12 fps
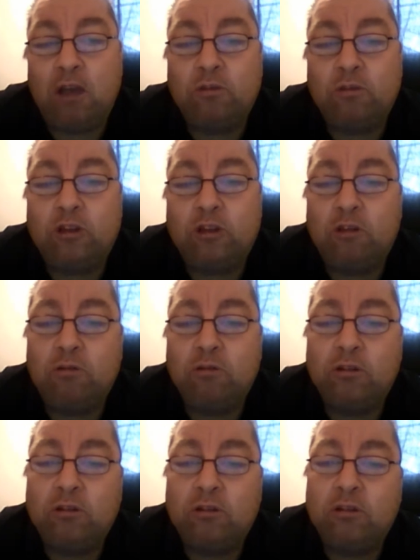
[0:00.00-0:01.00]
I was
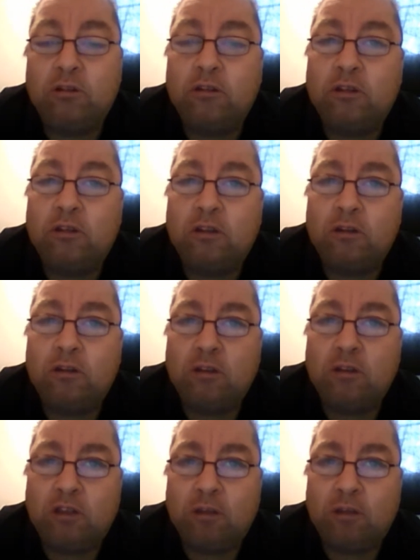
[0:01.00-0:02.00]
told
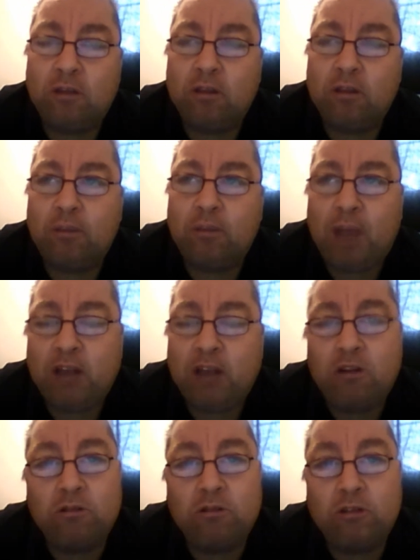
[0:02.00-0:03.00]
the
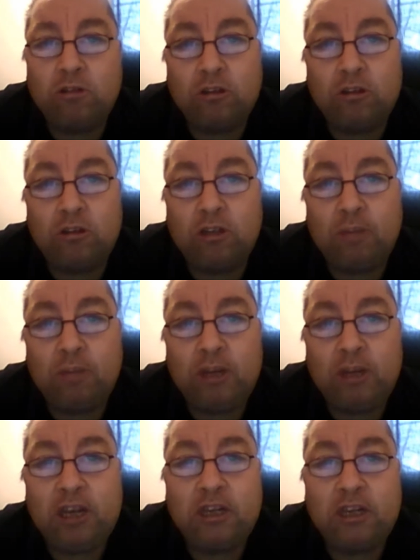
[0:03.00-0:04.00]
bad news that
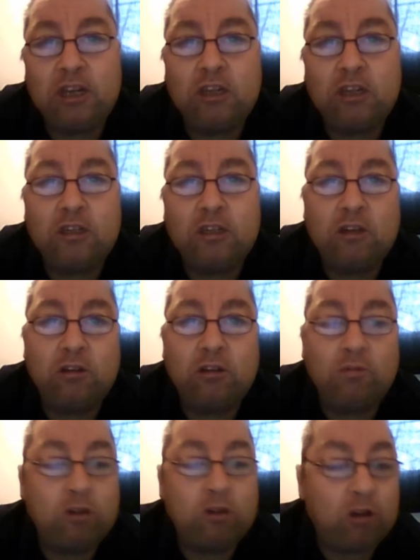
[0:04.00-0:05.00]
my kidneys
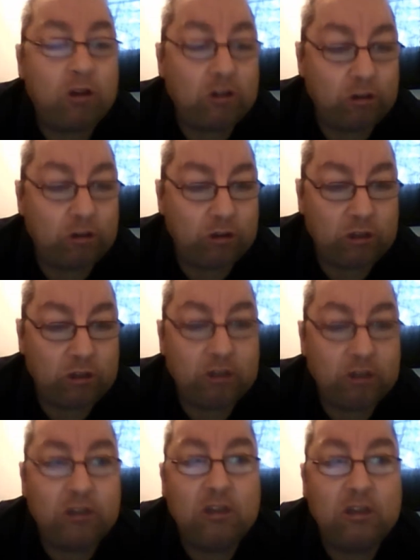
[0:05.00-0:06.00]
were not as good
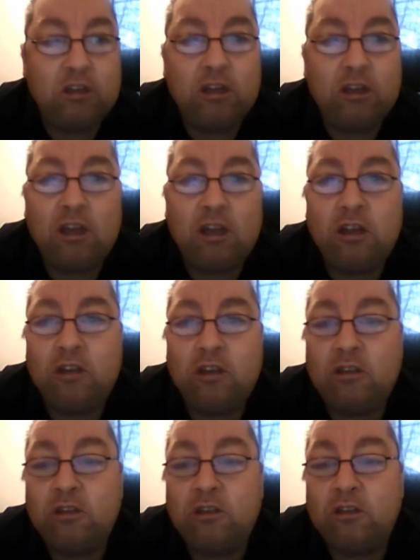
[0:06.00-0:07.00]

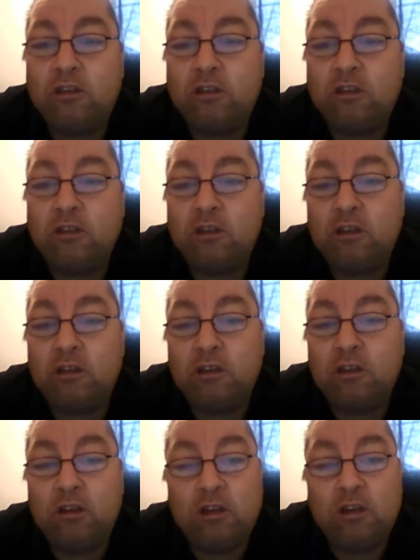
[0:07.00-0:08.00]
as
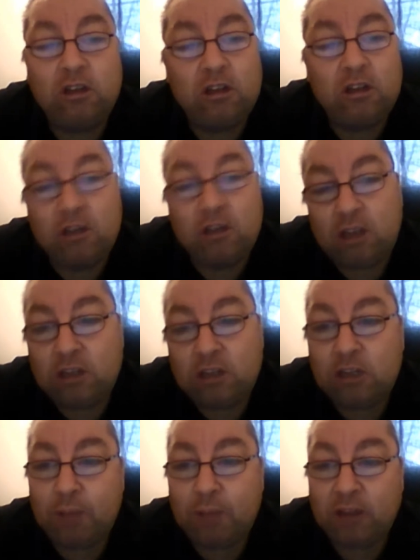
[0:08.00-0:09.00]

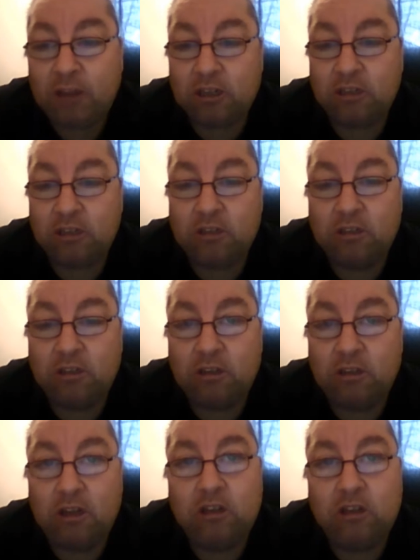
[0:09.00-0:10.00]
expected.
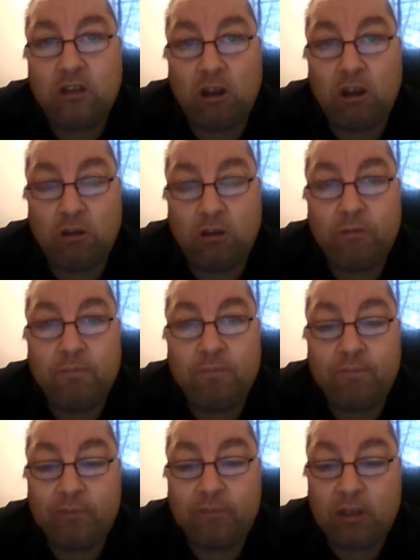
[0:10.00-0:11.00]
And so
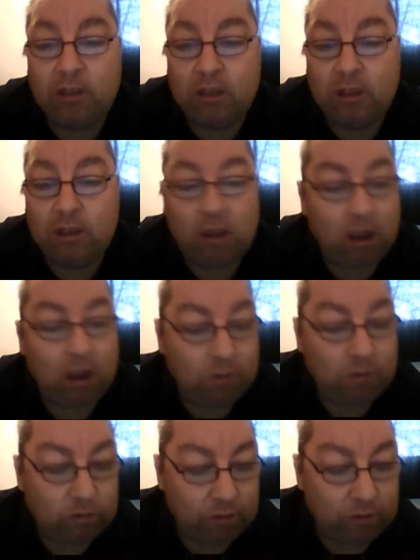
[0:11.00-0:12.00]
I
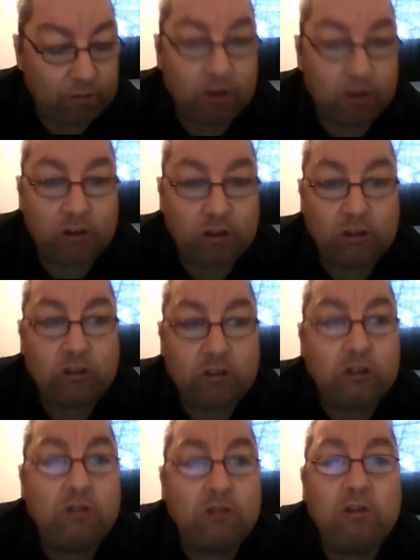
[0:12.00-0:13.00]
was referred
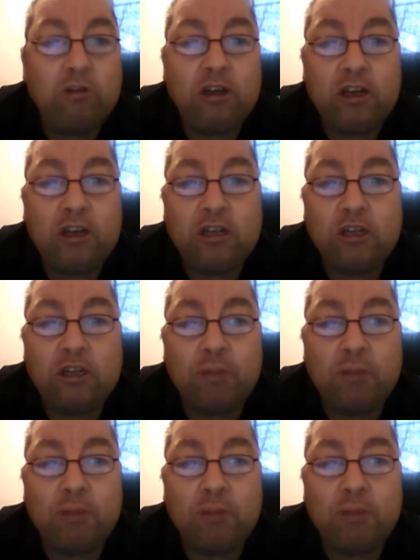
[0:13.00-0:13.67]
to a kidney